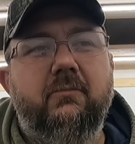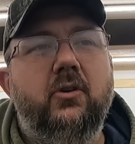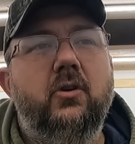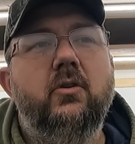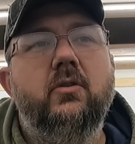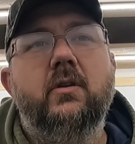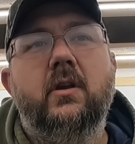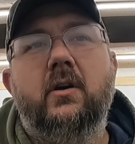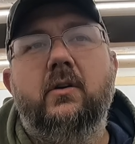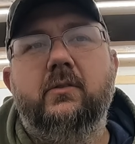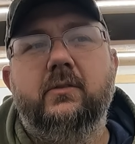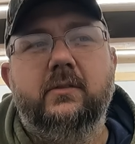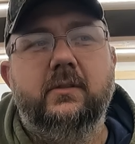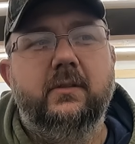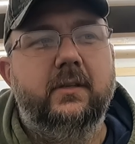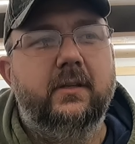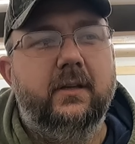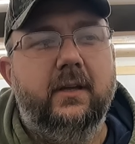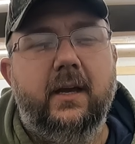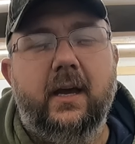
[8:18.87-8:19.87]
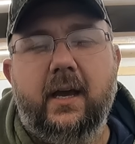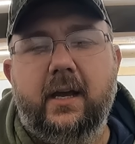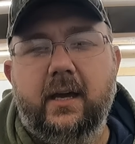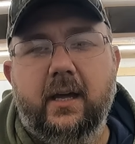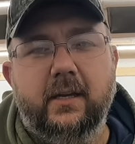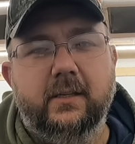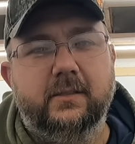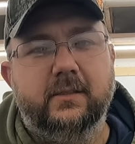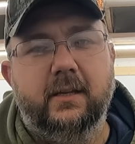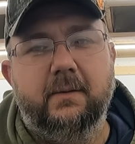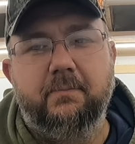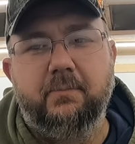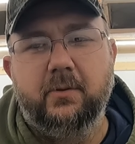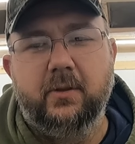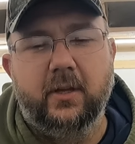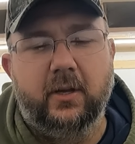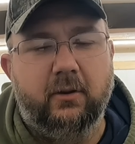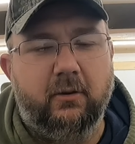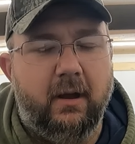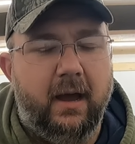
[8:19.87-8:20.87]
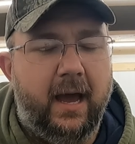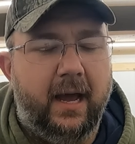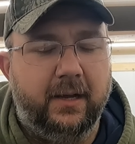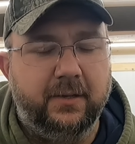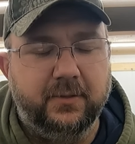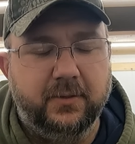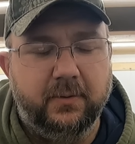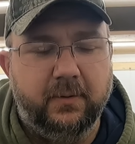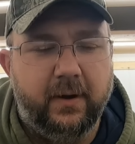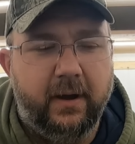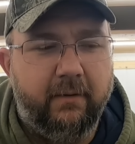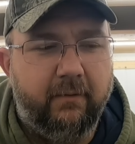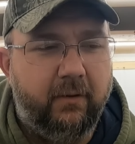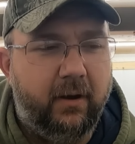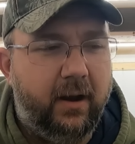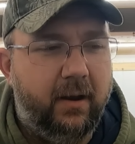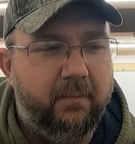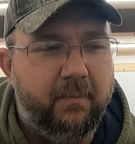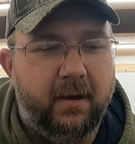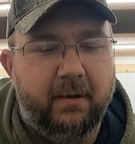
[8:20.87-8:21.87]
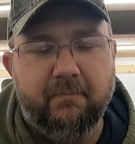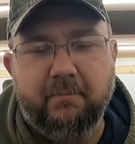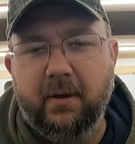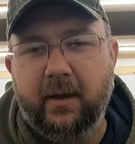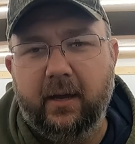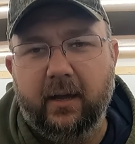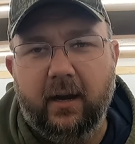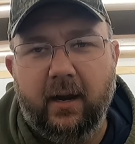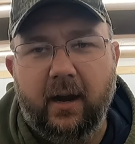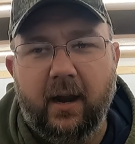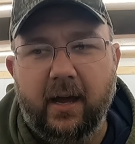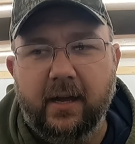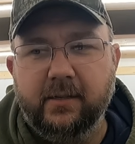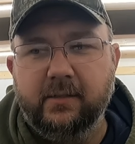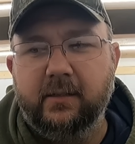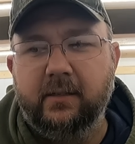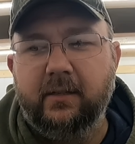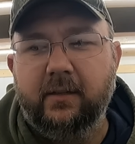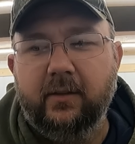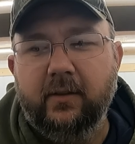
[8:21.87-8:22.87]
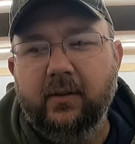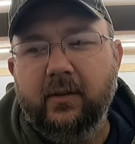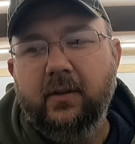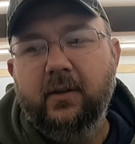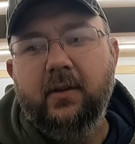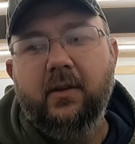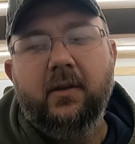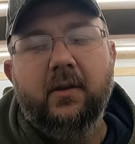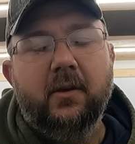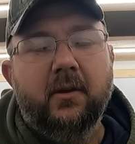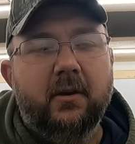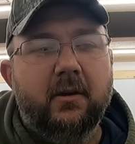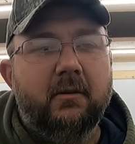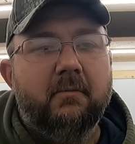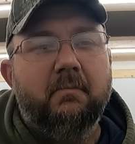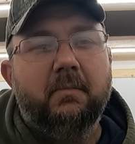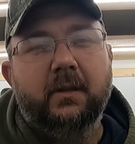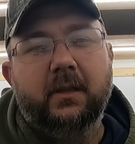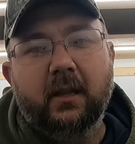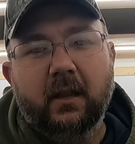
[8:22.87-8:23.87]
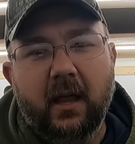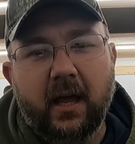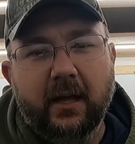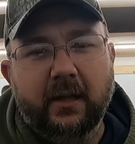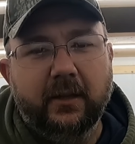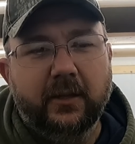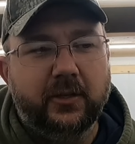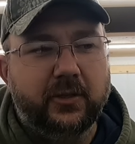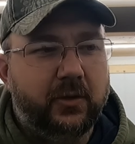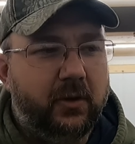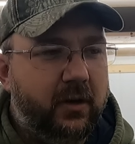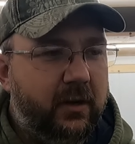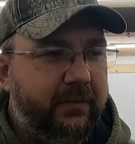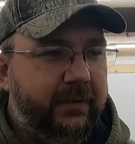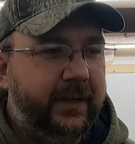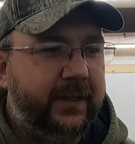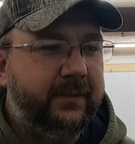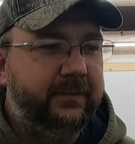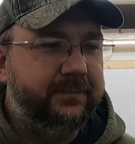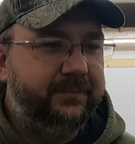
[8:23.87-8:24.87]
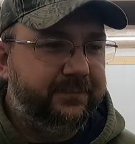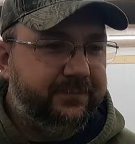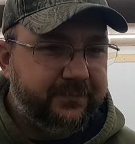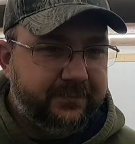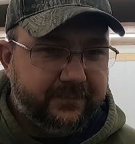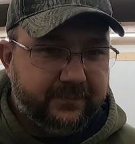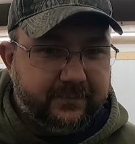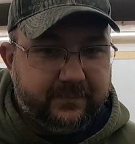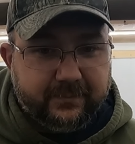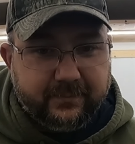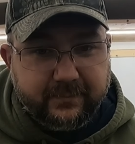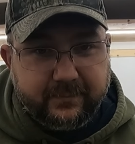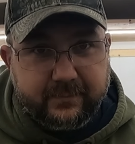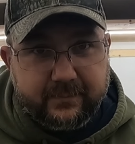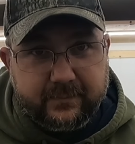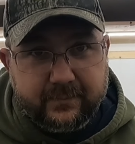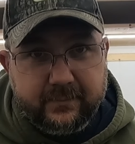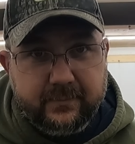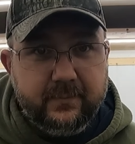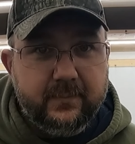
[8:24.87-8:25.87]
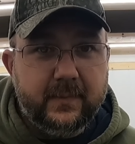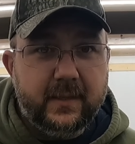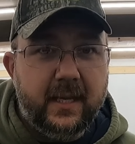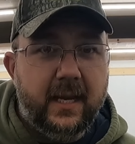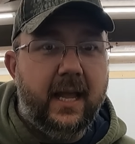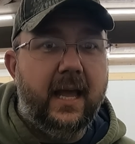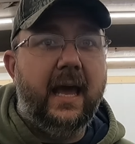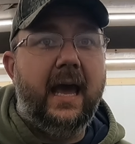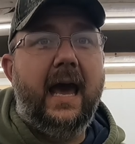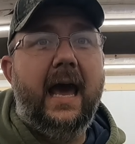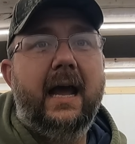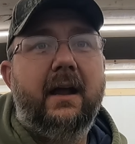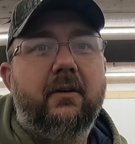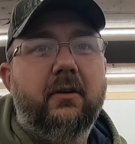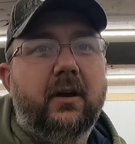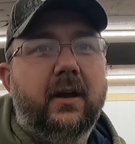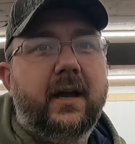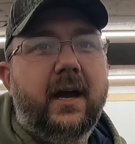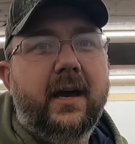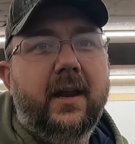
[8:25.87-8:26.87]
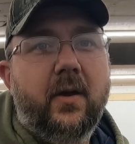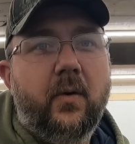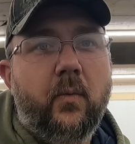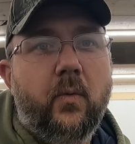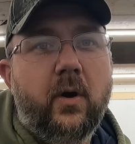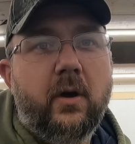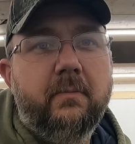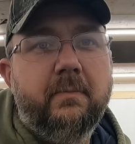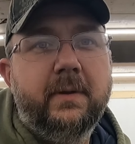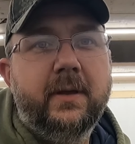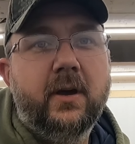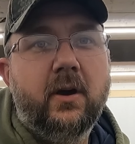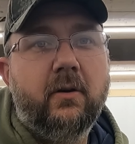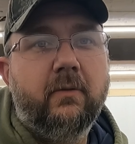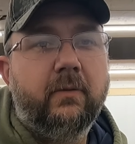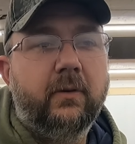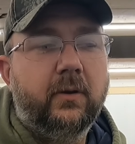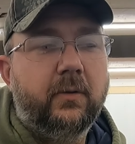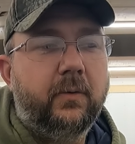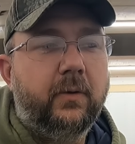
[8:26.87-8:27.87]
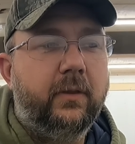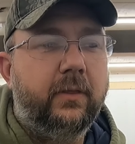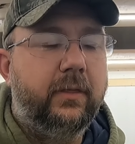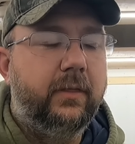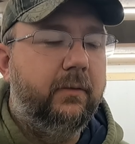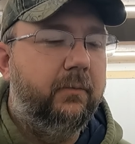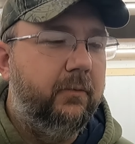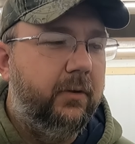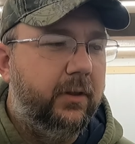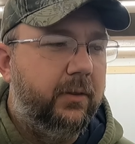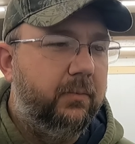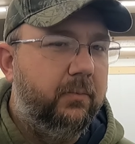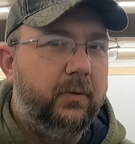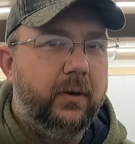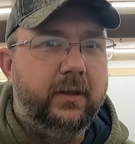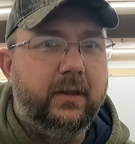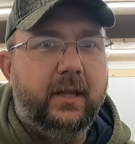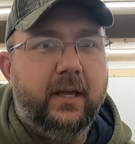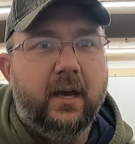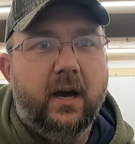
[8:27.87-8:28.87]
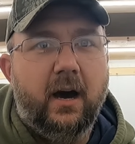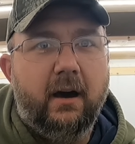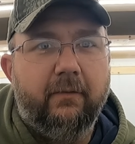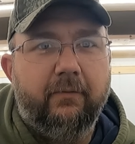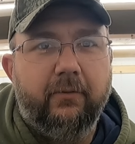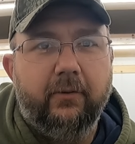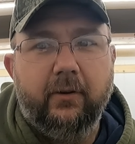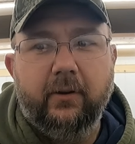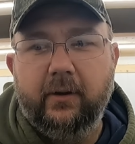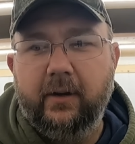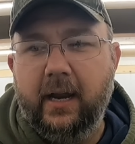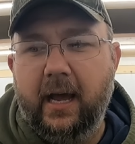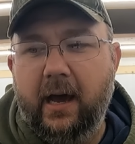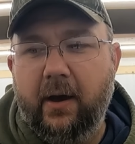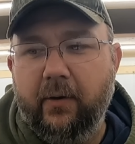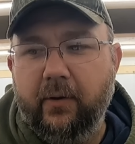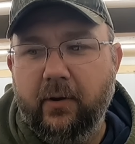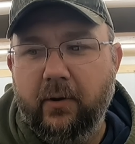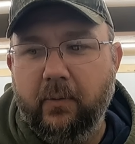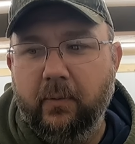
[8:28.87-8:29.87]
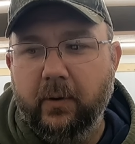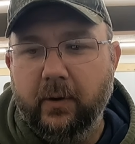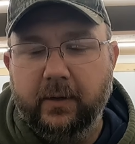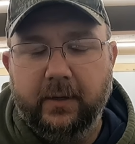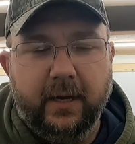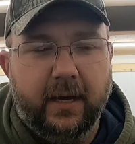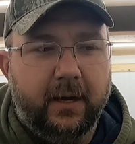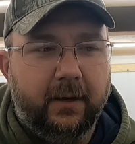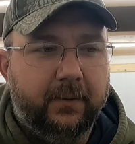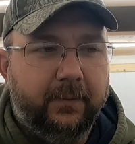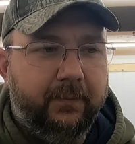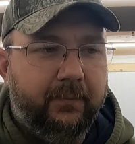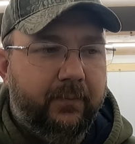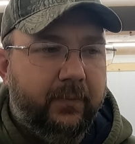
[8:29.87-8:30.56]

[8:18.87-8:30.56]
who knows? That could have slipped through the cracks or whatever. I'm not picking on Eisen. But the long and the short of it, Acura kind of won me over with what they offered and how it all worked out.